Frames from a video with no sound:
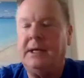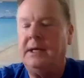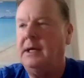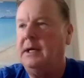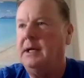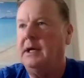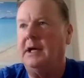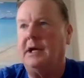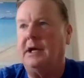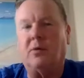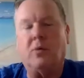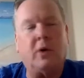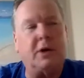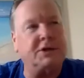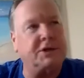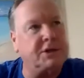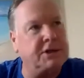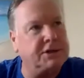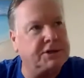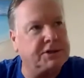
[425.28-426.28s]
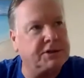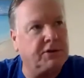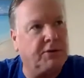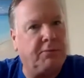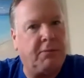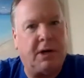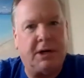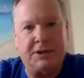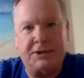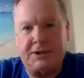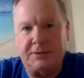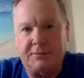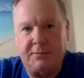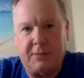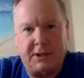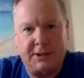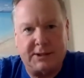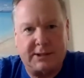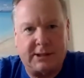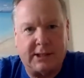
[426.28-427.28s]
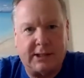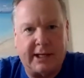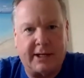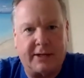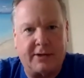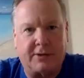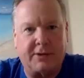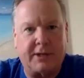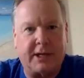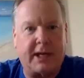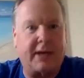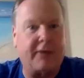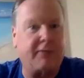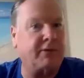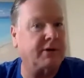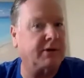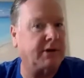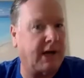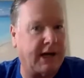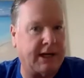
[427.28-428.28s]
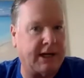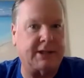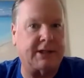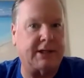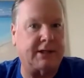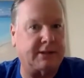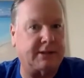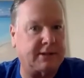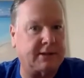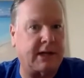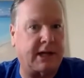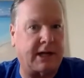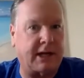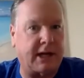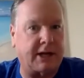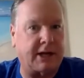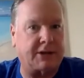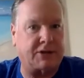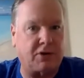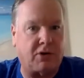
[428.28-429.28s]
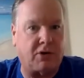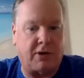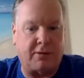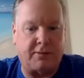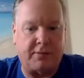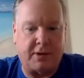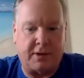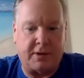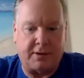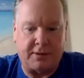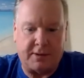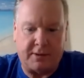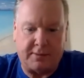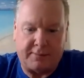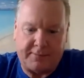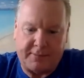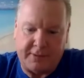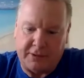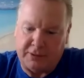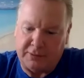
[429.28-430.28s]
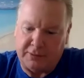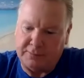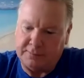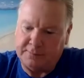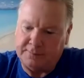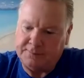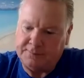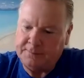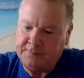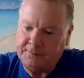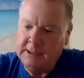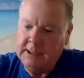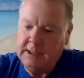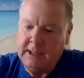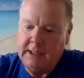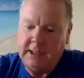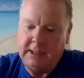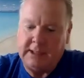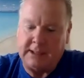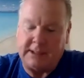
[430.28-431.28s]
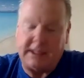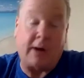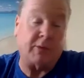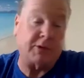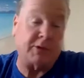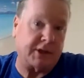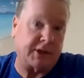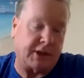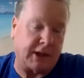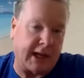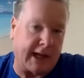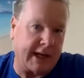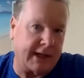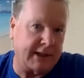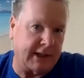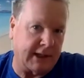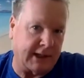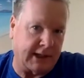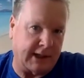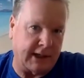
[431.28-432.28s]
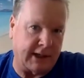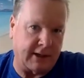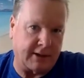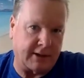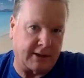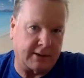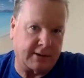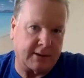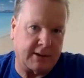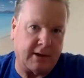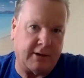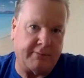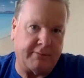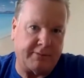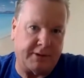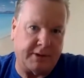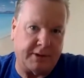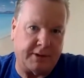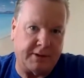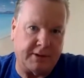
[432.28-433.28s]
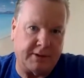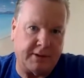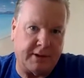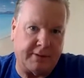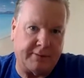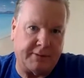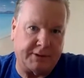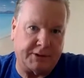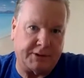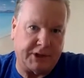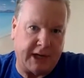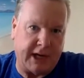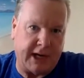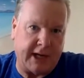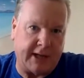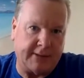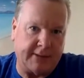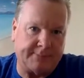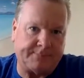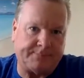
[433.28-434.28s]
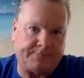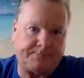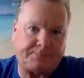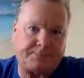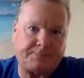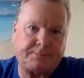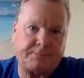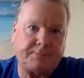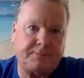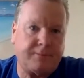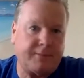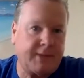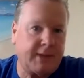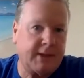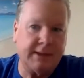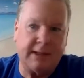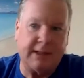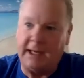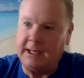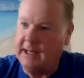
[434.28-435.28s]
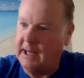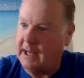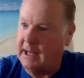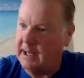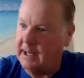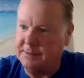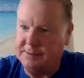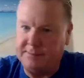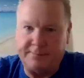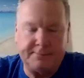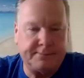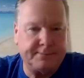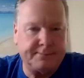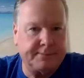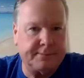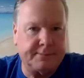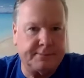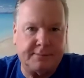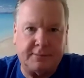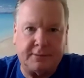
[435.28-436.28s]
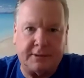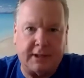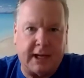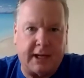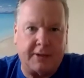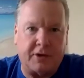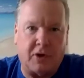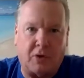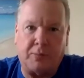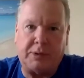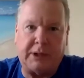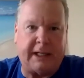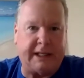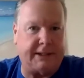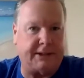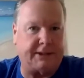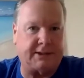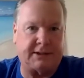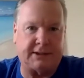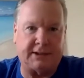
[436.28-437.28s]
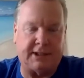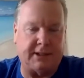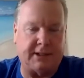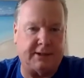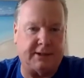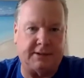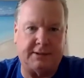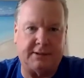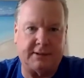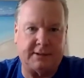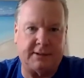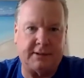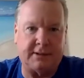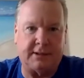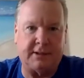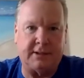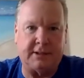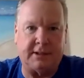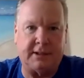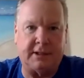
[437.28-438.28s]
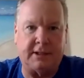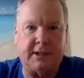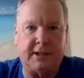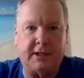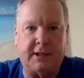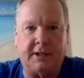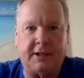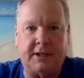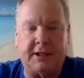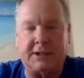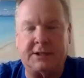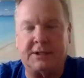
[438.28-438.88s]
And it wasn't until months and months later that I realized that I saw a film that was the landing gear of the jet that had no place in this.